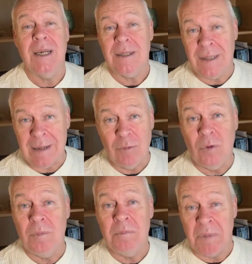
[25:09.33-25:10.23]
they will
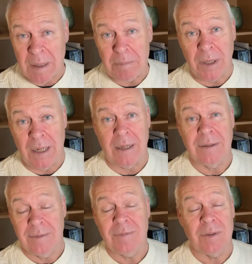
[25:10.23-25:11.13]

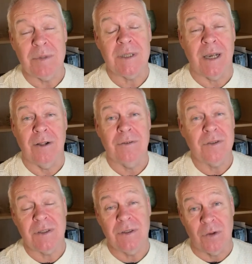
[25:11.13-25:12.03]
manipulate
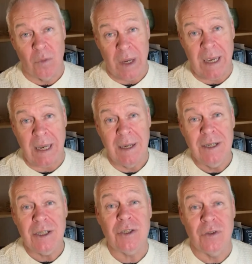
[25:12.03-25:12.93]
themselves their way
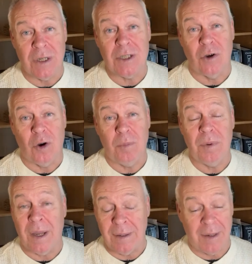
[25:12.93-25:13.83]
to the top
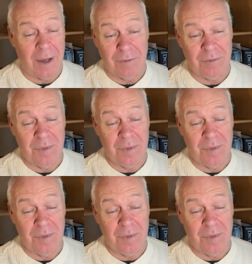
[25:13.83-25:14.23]
and have